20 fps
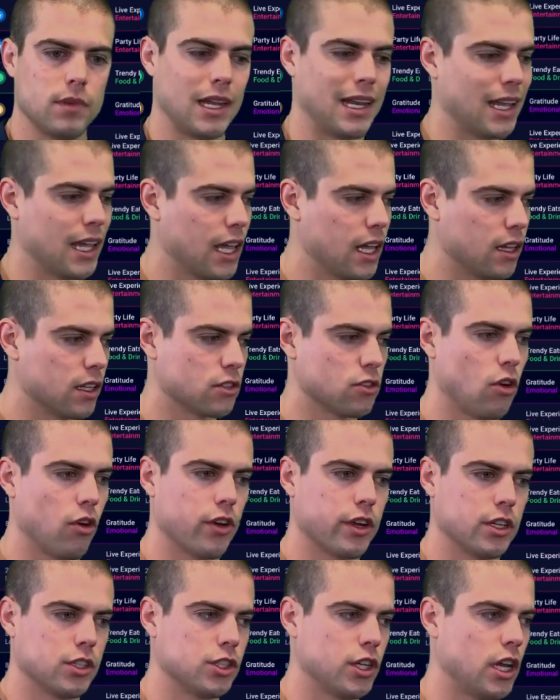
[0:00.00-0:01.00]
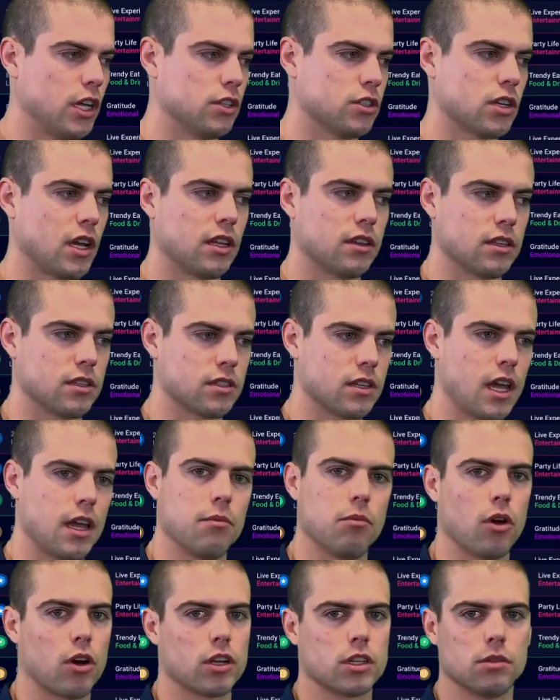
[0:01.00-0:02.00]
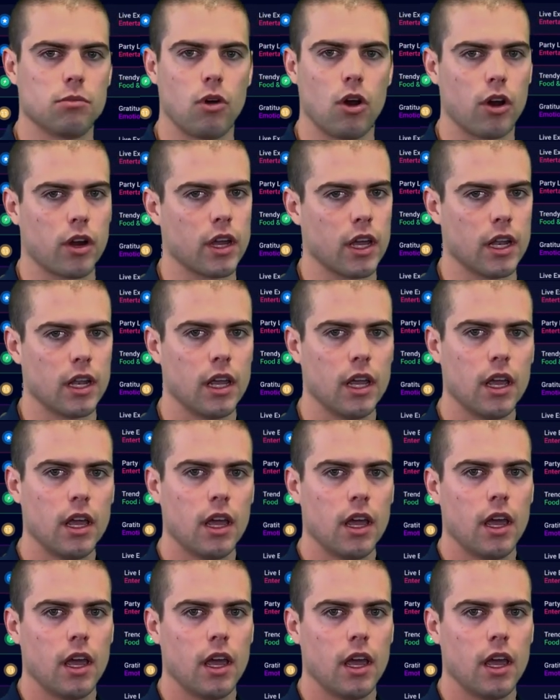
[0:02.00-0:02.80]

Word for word: And again, it's all going to change site to site, market to market,